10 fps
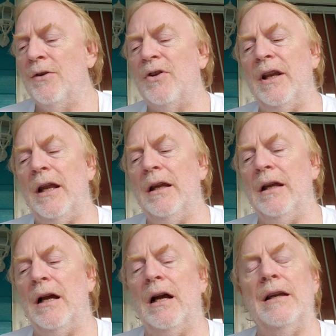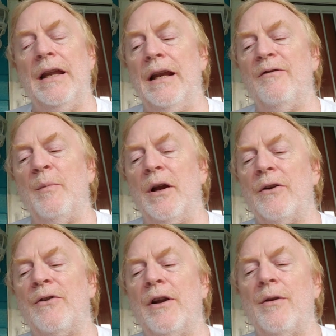Today, uh, Native
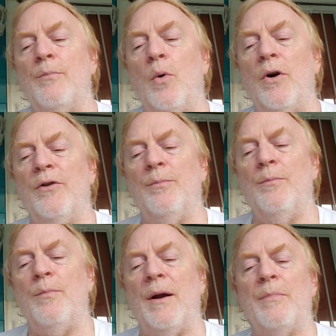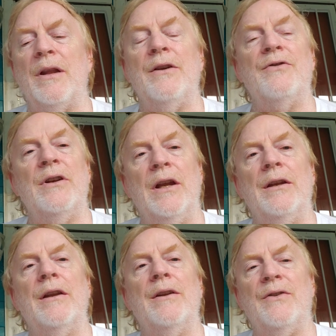Americans are the poorest population
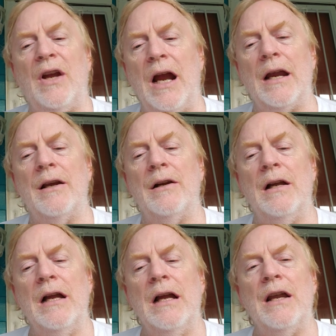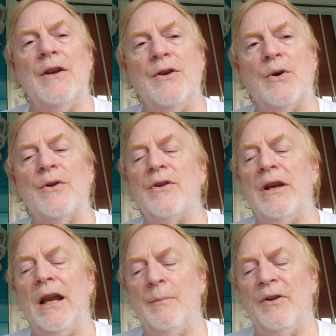in the entire Northern
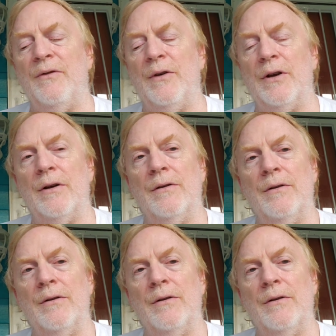Hemisphere.